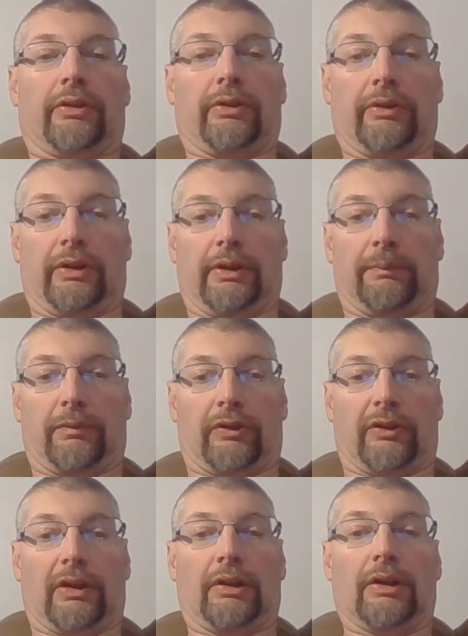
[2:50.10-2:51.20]
deems
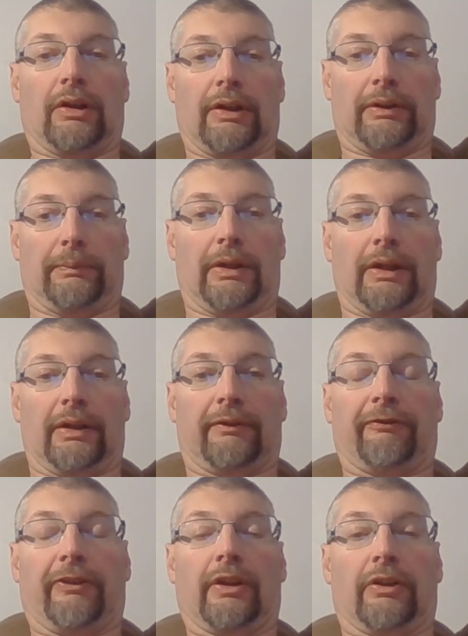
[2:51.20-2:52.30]
an automatic
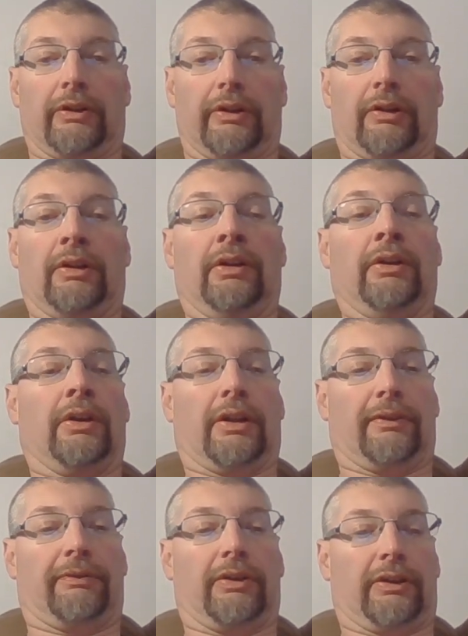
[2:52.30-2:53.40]
failure
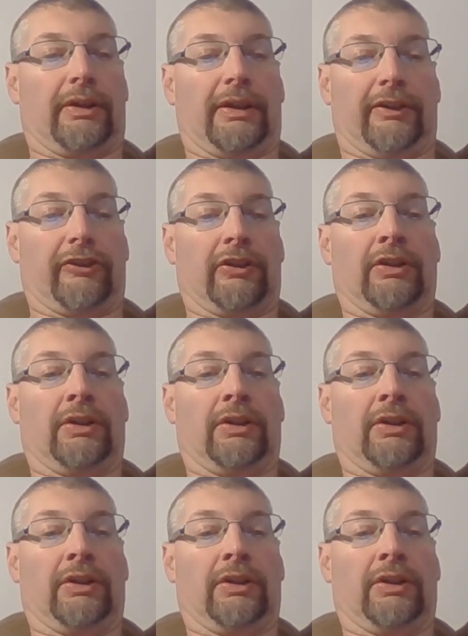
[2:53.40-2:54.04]
of the test.